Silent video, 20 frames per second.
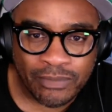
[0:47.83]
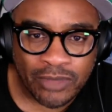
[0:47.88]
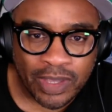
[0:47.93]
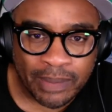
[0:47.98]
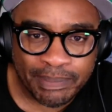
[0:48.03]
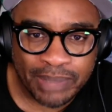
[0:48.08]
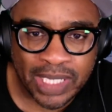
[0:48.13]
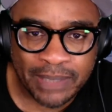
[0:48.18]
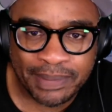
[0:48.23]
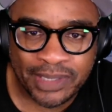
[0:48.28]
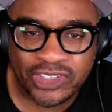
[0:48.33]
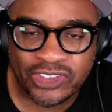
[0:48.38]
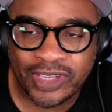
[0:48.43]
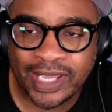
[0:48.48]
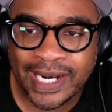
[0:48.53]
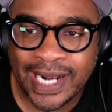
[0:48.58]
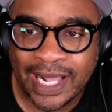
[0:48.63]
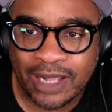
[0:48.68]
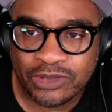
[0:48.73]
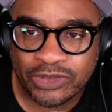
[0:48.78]
Big
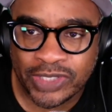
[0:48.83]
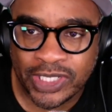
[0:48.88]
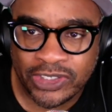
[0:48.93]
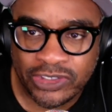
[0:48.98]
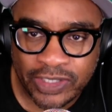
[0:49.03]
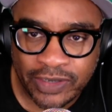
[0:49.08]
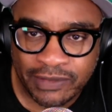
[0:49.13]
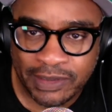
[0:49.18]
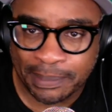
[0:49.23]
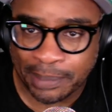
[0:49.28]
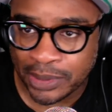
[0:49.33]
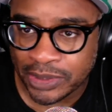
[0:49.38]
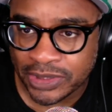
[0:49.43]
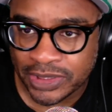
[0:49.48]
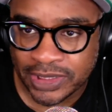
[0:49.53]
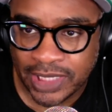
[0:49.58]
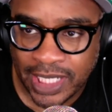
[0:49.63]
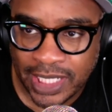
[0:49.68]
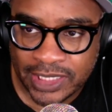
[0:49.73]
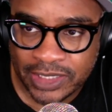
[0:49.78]
shout out to each and every
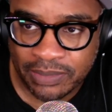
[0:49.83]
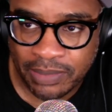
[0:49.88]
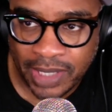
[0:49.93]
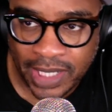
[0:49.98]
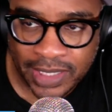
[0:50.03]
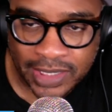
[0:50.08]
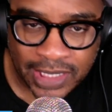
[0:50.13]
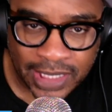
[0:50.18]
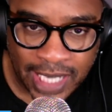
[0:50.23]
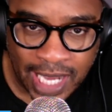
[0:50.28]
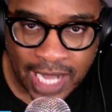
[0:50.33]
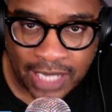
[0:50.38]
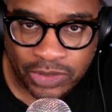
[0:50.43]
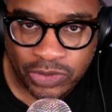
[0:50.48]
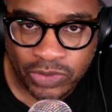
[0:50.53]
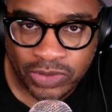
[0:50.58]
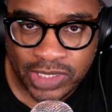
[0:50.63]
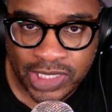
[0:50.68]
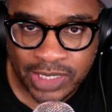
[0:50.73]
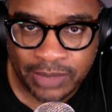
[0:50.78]
person that has made the
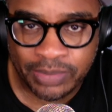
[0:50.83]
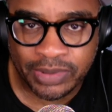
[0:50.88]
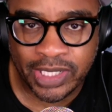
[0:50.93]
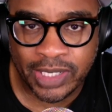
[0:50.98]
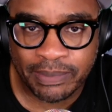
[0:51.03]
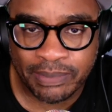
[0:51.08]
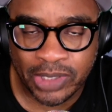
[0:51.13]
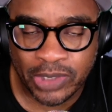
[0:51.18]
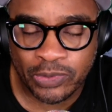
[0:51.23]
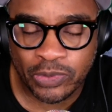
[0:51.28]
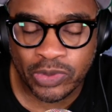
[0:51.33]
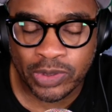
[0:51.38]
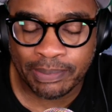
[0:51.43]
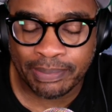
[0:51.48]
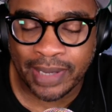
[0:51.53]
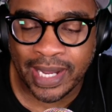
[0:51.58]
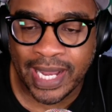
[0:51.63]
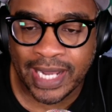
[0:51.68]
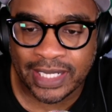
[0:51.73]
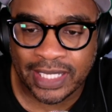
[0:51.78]
Locked On NBA Big Board
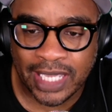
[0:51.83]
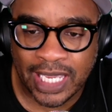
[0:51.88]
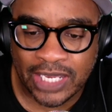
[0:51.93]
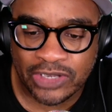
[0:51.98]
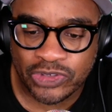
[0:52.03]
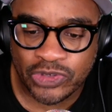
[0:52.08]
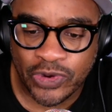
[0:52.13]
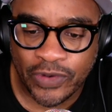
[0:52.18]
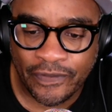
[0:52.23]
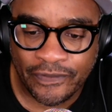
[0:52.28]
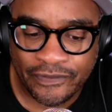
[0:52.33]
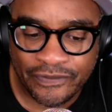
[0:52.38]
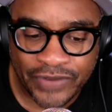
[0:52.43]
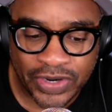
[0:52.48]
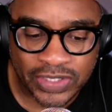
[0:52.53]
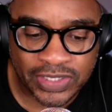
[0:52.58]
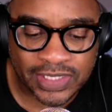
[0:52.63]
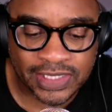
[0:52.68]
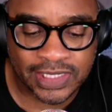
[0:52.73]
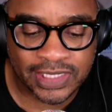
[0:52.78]
podcast your
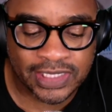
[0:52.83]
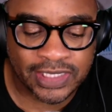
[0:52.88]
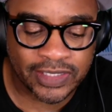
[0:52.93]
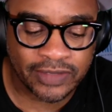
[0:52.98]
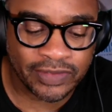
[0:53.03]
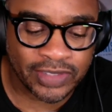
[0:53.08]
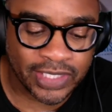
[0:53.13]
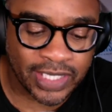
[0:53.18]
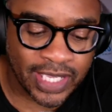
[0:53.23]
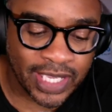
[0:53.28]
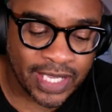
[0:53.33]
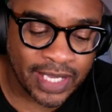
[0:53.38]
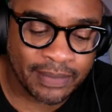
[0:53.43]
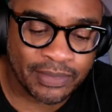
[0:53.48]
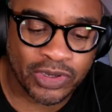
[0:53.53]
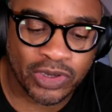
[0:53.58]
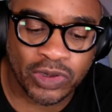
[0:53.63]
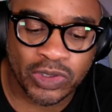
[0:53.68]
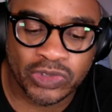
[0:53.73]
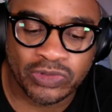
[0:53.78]
first listen of the day. I'm
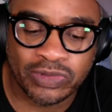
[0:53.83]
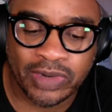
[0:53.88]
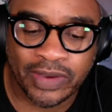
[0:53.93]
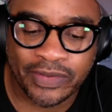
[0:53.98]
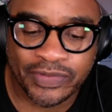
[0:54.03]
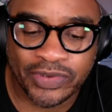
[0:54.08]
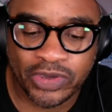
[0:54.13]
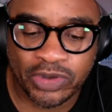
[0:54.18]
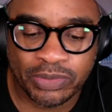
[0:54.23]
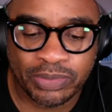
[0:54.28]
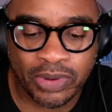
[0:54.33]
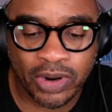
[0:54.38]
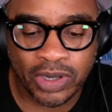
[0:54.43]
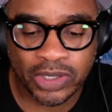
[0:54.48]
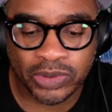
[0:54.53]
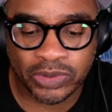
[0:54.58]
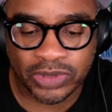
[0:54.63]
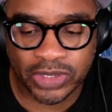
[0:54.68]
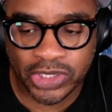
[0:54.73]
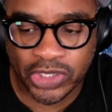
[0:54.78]
your host, Rafael
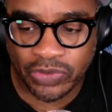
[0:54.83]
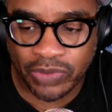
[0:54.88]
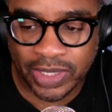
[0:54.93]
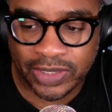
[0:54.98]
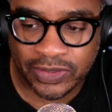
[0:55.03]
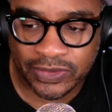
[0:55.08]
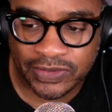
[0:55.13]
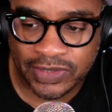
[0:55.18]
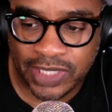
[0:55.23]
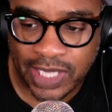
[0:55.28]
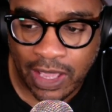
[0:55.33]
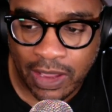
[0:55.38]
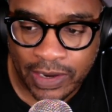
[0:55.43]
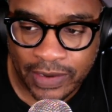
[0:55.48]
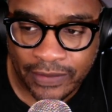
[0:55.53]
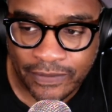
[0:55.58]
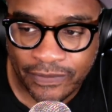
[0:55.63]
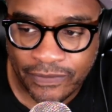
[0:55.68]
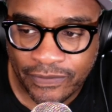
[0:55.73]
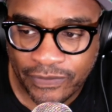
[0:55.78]
Barlow, the director of
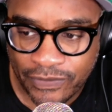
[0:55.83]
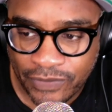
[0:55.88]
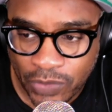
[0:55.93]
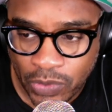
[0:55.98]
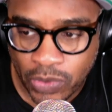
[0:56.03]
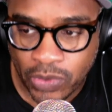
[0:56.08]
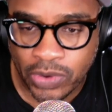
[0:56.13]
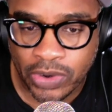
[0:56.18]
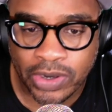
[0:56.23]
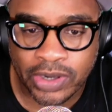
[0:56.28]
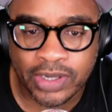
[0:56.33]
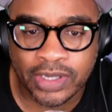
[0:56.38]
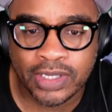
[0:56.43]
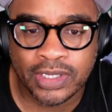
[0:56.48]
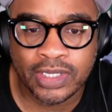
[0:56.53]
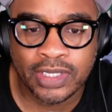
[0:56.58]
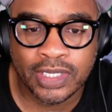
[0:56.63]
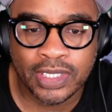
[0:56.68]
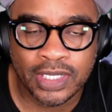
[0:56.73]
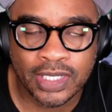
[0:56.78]
scouting for
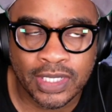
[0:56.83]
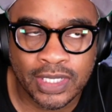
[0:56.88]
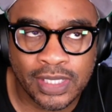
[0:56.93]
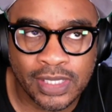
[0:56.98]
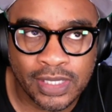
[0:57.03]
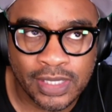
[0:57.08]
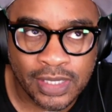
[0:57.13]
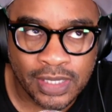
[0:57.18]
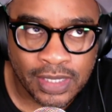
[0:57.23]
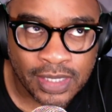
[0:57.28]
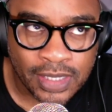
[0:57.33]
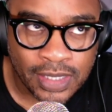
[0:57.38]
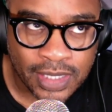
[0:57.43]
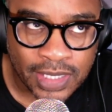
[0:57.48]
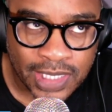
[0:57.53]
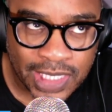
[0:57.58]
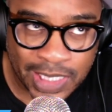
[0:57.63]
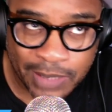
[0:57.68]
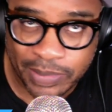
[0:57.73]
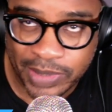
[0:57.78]

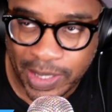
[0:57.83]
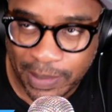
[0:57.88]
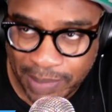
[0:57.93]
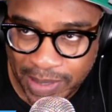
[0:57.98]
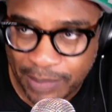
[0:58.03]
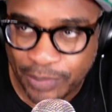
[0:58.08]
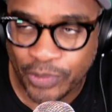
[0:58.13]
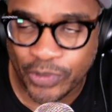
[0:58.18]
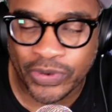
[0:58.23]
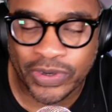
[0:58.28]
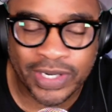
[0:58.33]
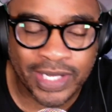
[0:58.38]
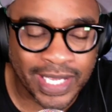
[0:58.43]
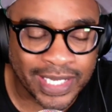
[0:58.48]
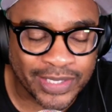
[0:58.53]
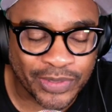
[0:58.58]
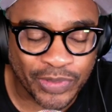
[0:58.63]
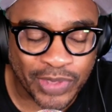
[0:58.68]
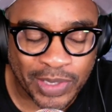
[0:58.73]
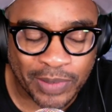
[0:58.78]
NBA Big Board,
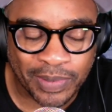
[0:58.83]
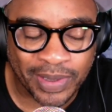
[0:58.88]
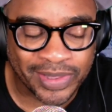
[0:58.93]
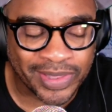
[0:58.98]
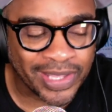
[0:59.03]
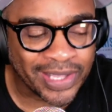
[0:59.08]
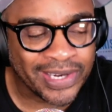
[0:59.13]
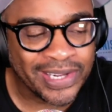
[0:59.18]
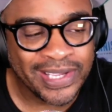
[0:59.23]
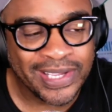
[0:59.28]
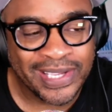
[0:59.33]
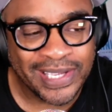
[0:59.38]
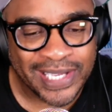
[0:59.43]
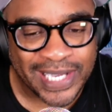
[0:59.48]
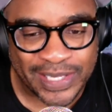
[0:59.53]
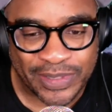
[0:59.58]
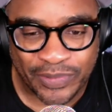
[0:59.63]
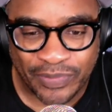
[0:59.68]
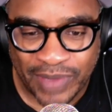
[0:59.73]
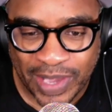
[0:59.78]
had to think about that,
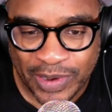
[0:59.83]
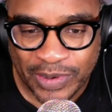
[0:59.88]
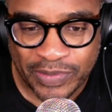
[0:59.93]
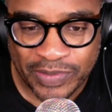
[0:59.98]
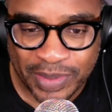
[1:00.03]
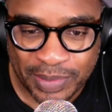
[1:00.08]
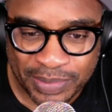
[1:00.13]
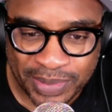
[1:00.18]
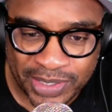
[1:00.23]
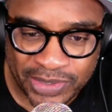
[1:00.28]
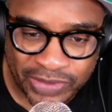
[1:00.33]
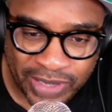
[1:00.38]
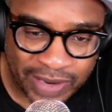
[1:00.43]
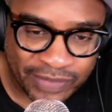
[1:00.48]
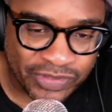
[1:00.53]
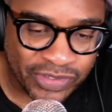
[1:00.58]
and the founder of NBA Draft